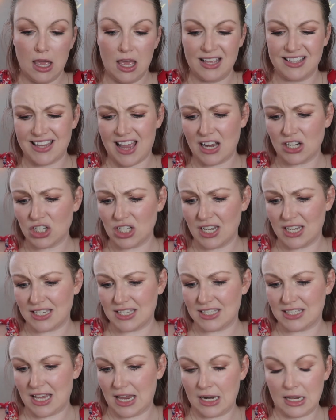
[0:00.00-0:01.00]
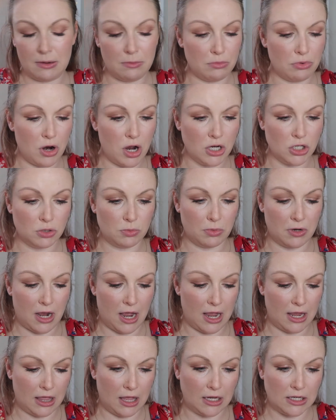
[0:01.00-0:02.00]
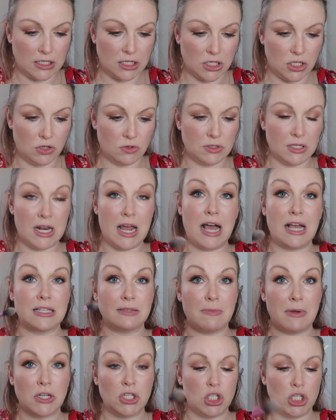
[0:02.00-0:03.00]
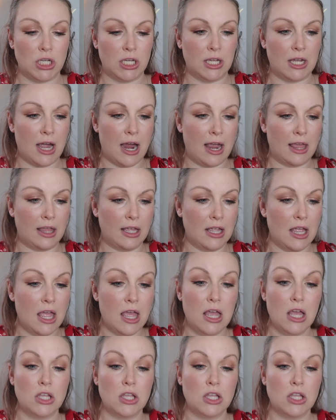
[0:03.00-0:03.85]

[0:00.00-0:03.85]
It's actually a setting brush, but I like to use it as my cheek highlight.